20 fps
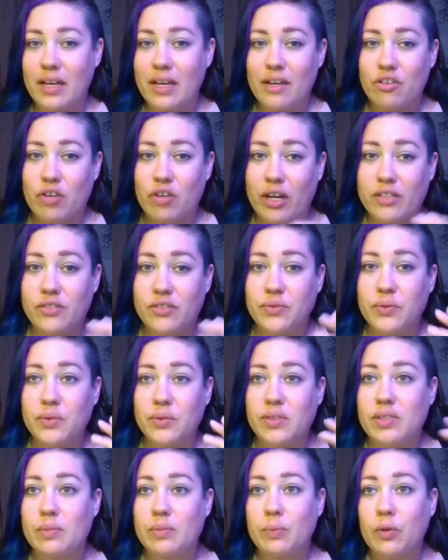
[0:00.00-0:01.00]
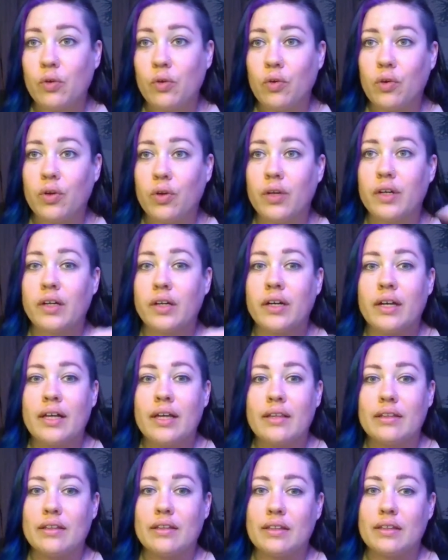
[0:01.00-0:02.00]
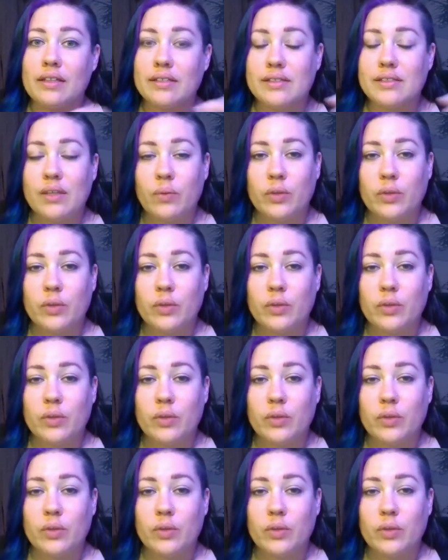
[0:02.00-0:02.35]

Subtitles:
tries to explore the things that